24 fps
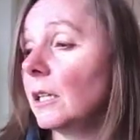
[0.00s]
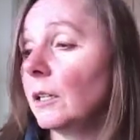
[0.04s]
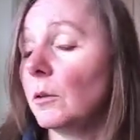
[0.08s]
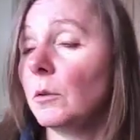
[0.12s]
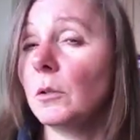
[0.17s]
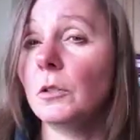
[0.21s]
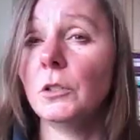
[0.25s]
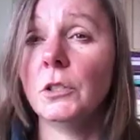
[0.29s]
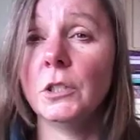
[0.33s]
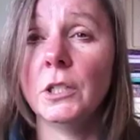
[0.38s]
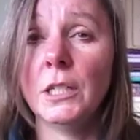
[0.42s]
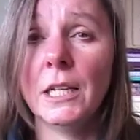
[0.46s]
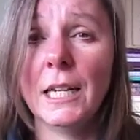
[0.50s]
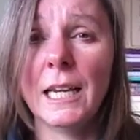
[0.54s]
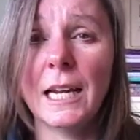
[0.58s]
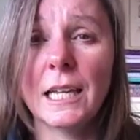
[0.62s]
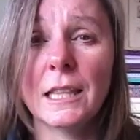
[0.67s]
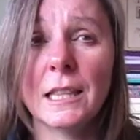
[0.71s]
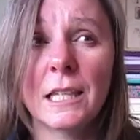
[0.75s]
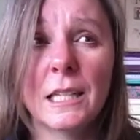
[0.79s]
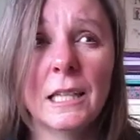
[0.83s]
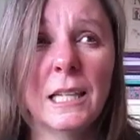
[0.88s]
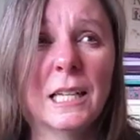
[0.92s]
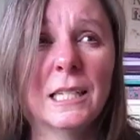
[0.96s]
The older you
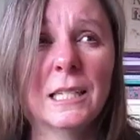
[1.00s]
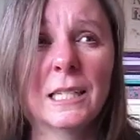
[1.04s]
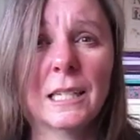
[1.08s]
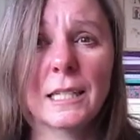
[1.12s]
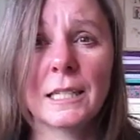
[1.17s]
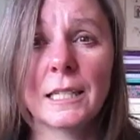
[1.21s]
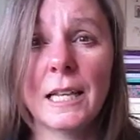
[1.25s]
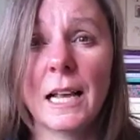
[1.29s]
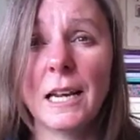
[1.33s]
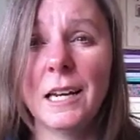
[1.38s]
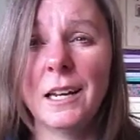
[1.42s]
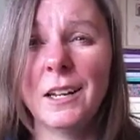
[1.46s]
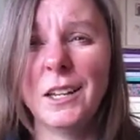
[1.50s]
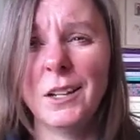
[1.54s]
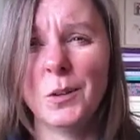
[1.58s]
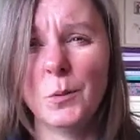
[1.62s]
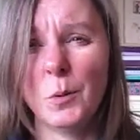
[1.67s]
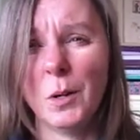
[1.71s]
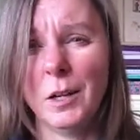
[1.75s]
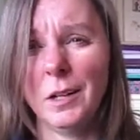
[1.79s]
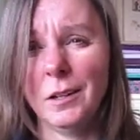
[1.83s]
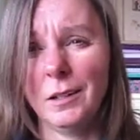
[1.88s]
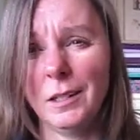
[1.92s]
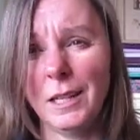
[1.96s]
get, the less exciting you
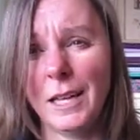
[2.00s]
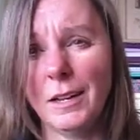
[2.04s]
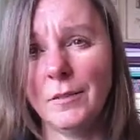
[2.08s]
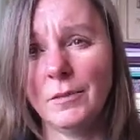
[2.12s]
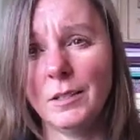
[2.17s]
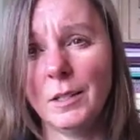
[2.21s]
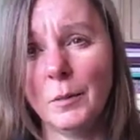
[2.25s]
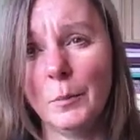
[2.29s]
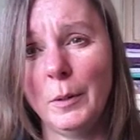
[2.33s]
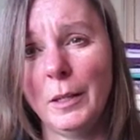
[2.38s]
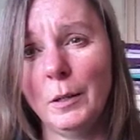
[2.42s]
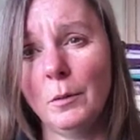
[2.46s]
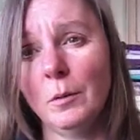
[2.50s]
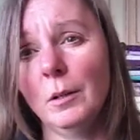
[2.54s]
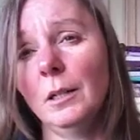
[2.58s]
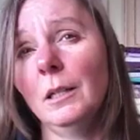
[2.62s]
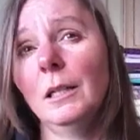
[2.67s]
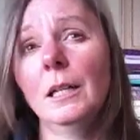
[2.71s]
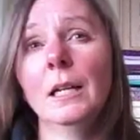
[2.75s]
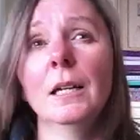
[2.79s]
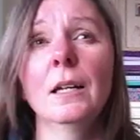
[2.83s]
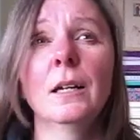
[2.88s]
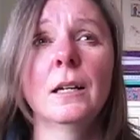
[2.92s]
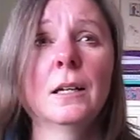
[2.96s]
want your life to be,
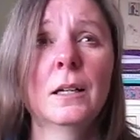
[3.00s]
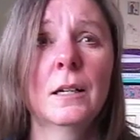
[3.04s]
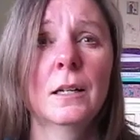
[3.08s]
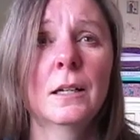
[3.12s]
really,